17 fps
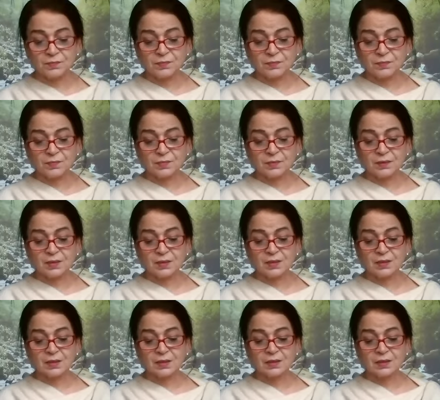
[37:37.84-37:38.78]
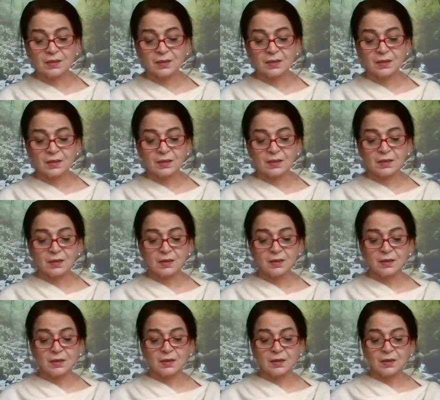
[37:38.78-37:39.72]

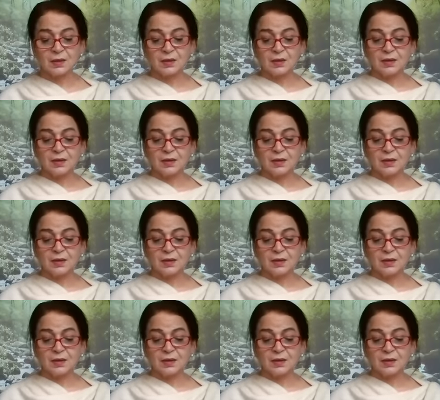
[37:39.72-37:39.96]
No one is speaking in this clip.